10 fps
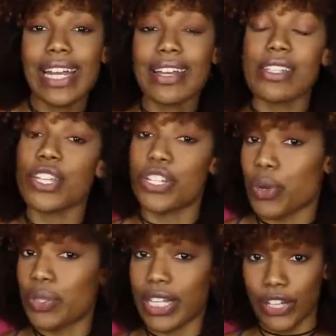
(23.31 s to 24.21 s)
It is
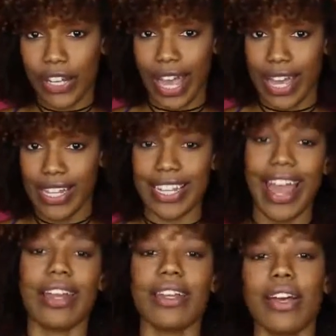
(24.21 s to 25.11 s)
Jolie Coquette,
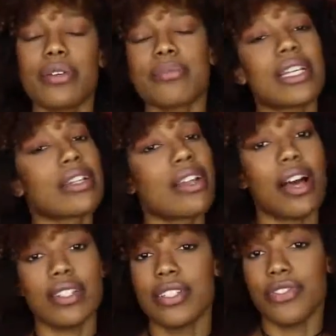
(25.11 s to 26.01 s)
and it comes in
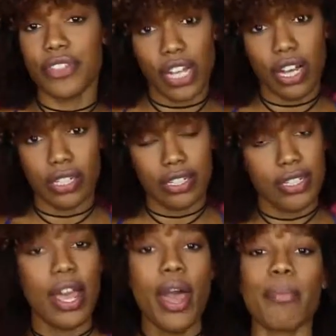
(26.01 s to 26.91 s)
lots of different colors,